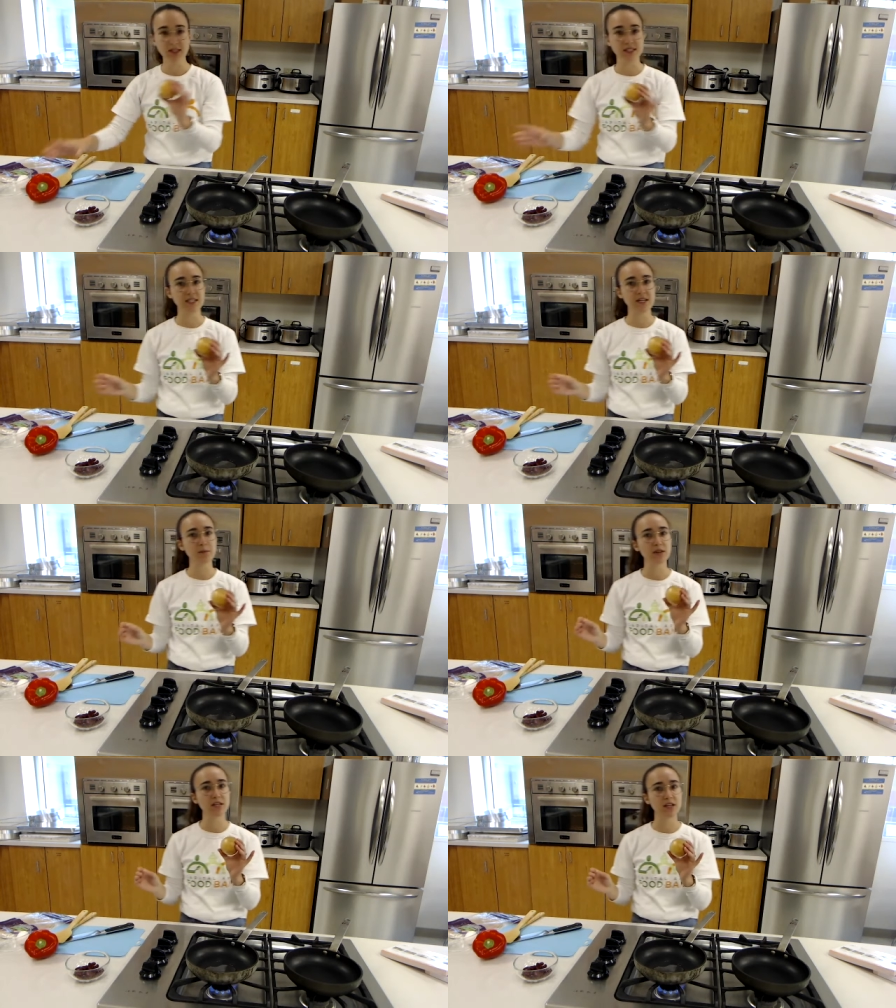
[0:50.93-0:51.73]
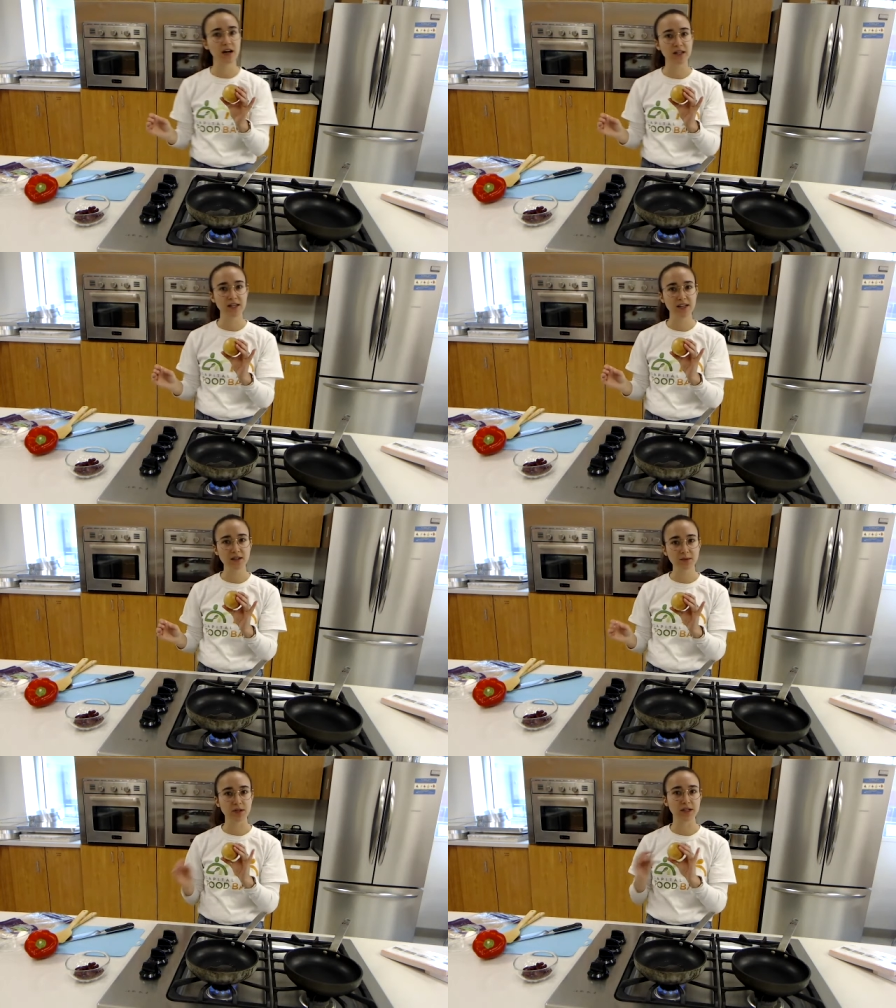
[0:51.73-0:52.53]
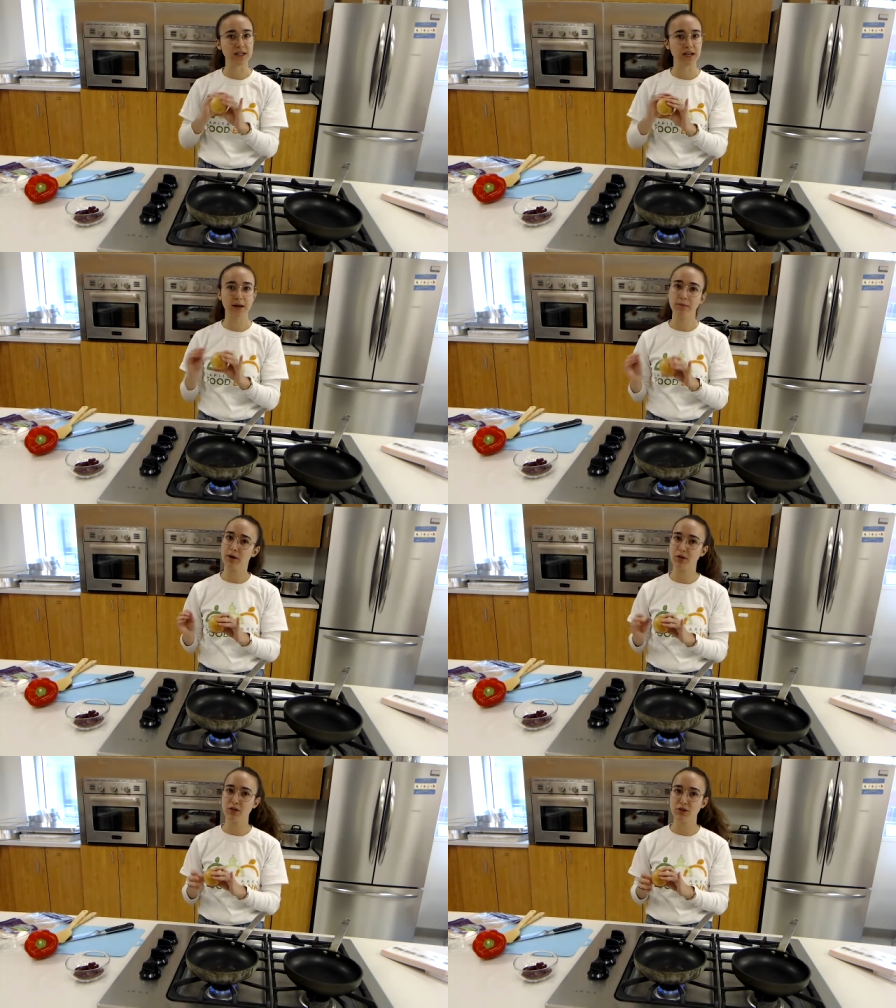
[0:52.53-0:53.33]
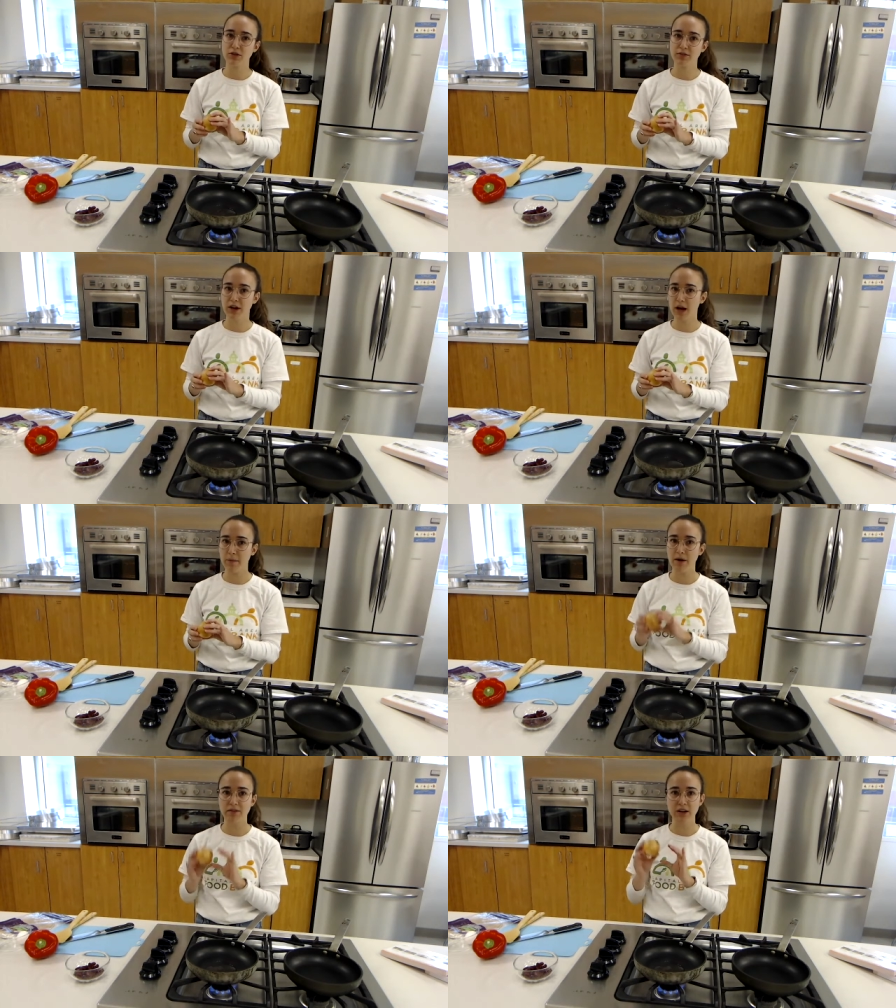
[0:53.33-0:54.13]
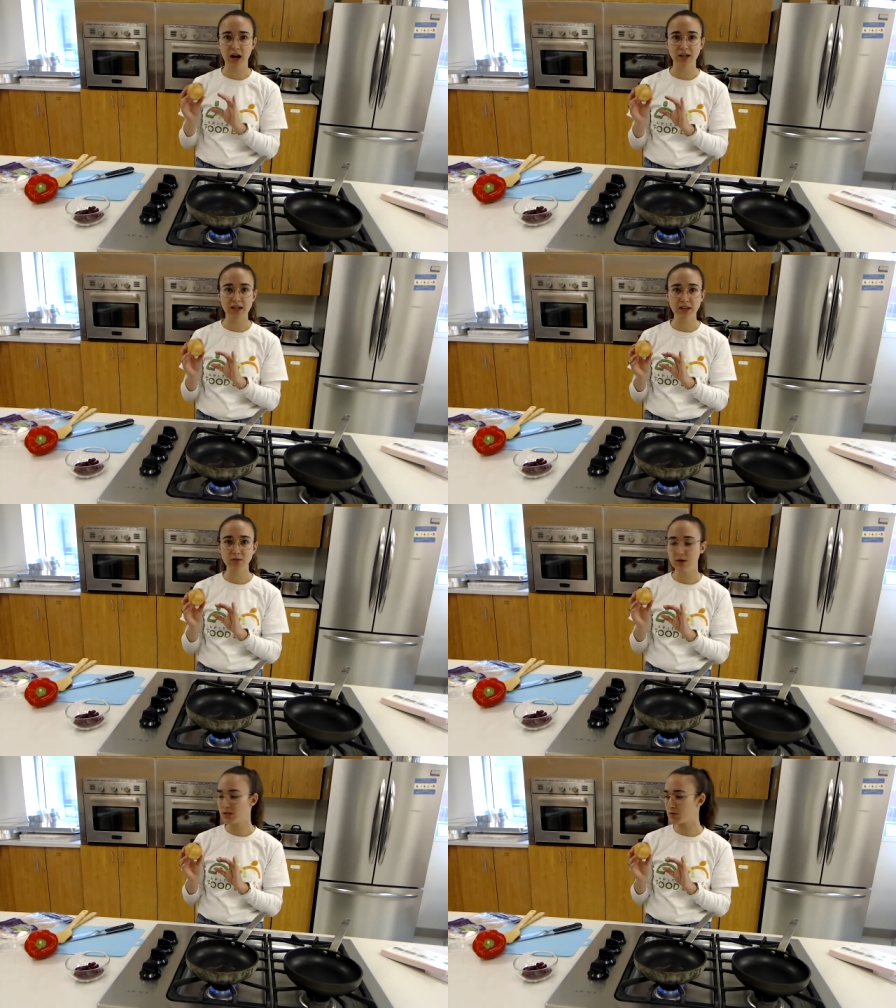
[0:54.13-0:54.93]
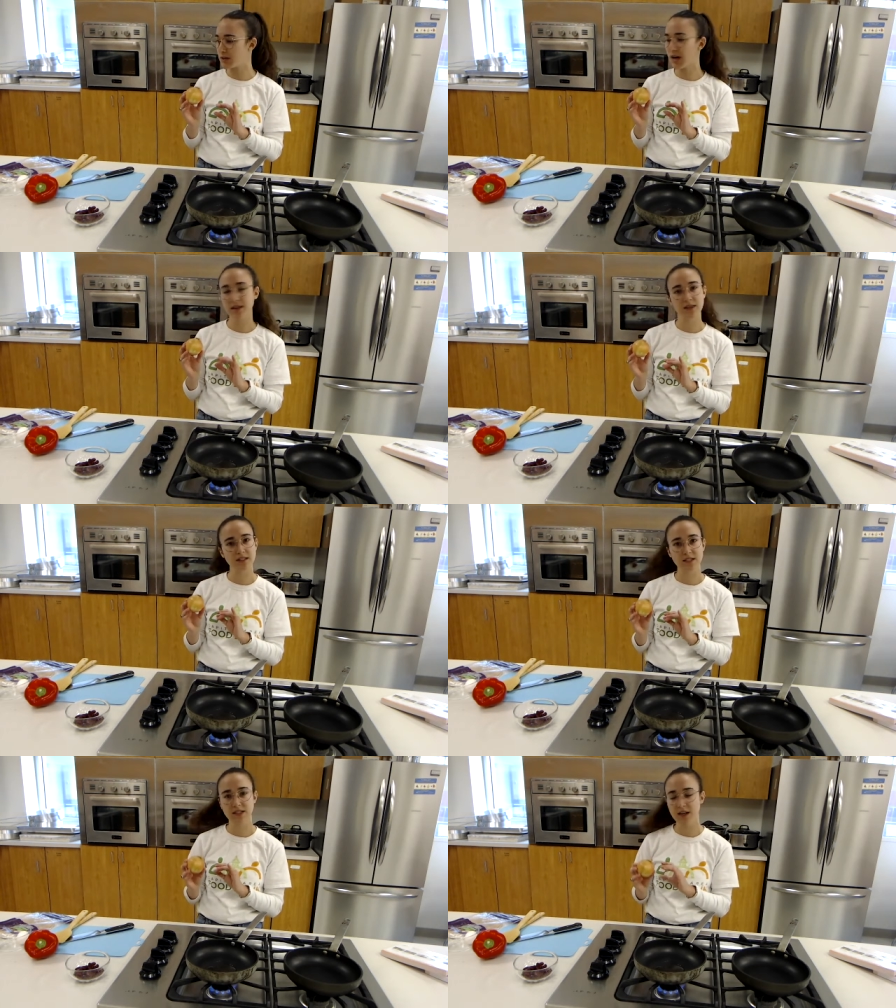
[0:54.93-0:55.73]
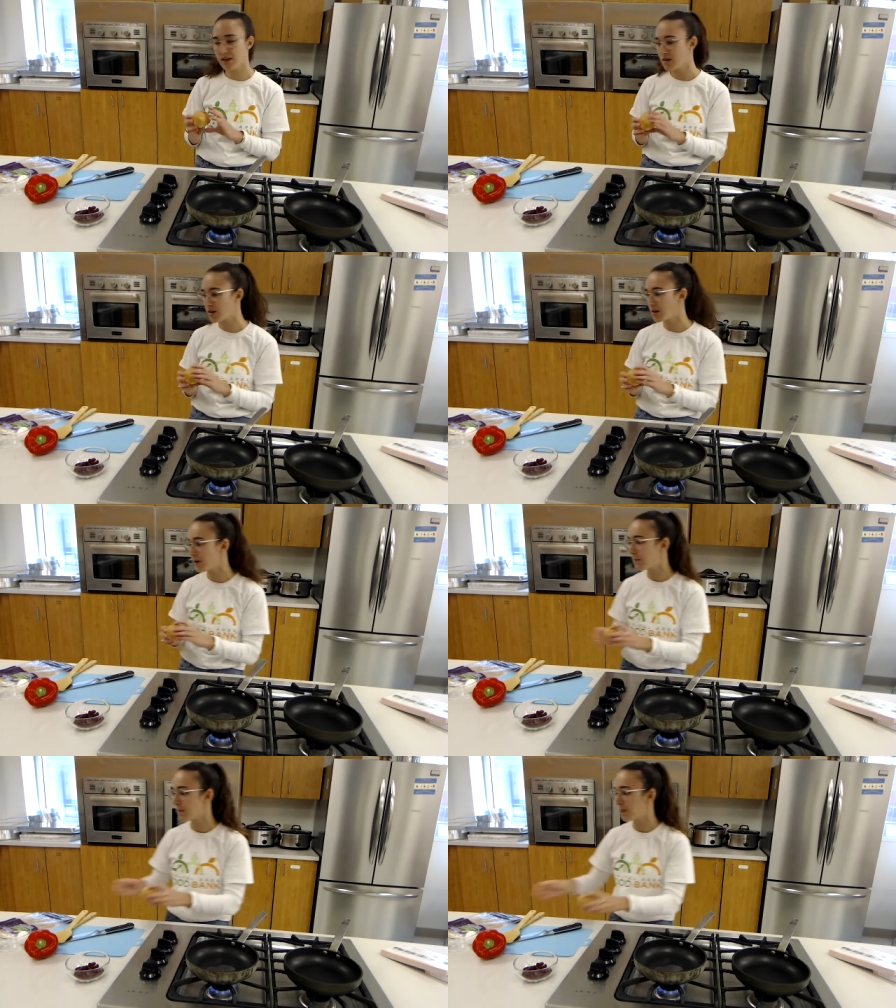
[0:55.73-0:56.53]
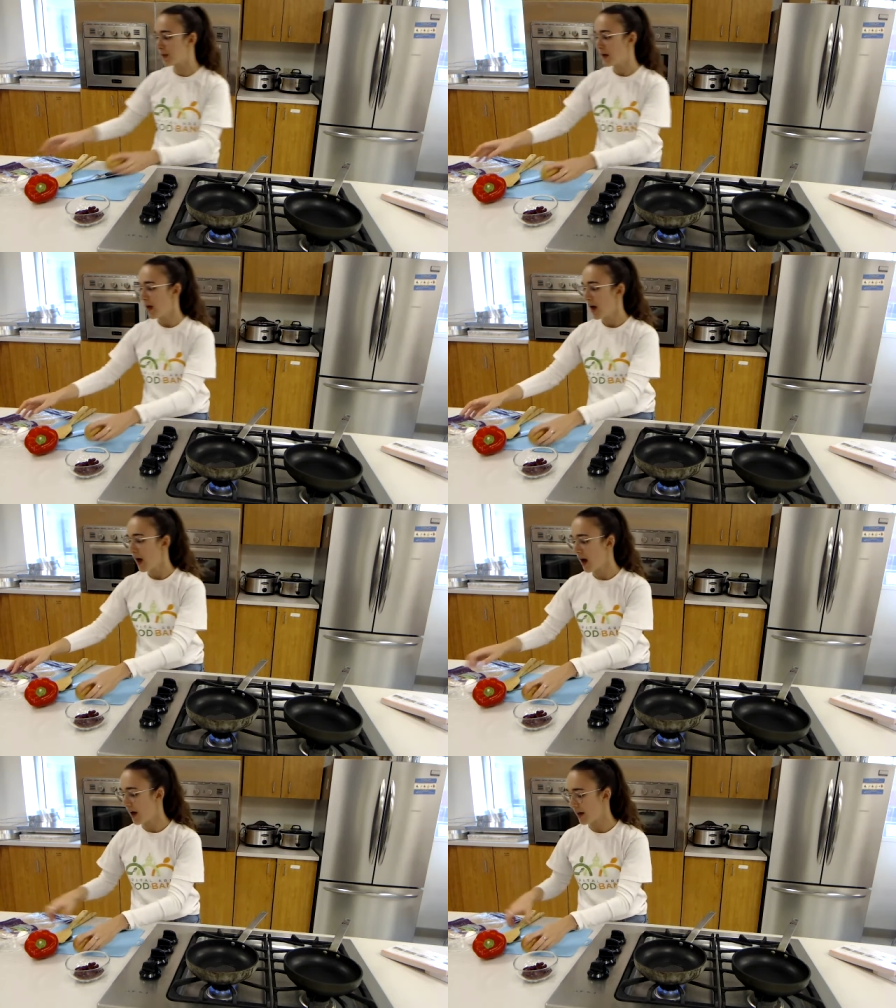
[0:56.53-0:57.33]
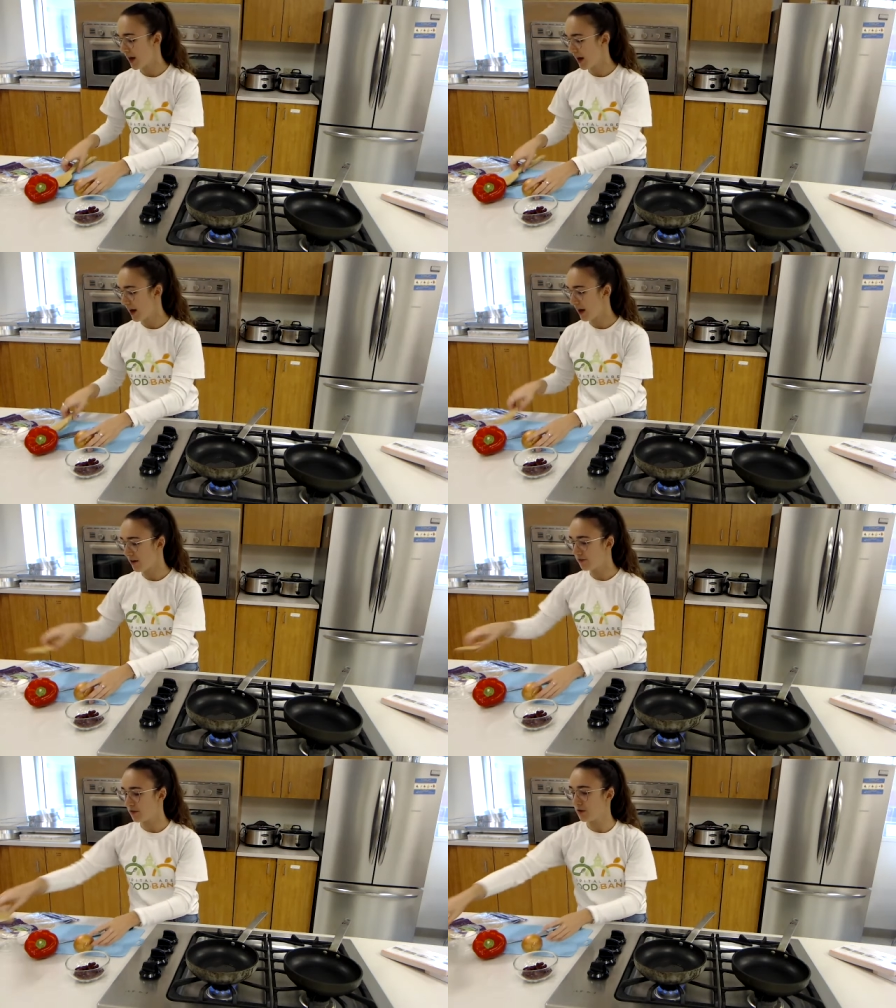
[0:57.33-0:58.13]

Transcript: Same with the onion. We're gonna get about 1/3 of a cup of an onion once we cut this together. I have